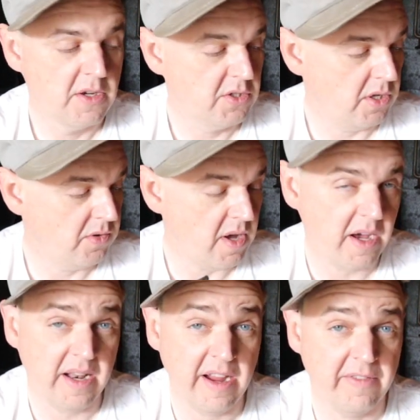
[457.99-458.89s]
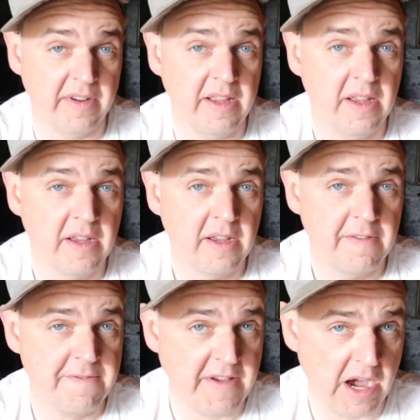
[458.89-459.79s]
So not every
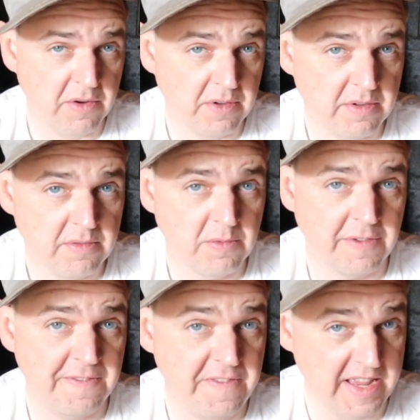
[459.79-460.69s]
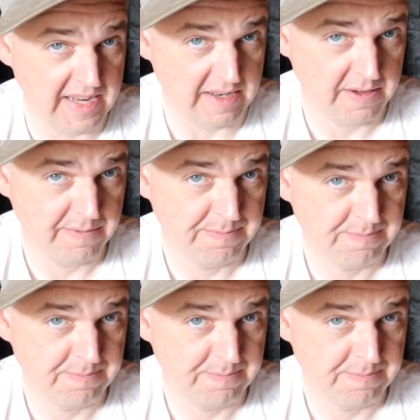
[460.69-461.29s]
fount will fit it.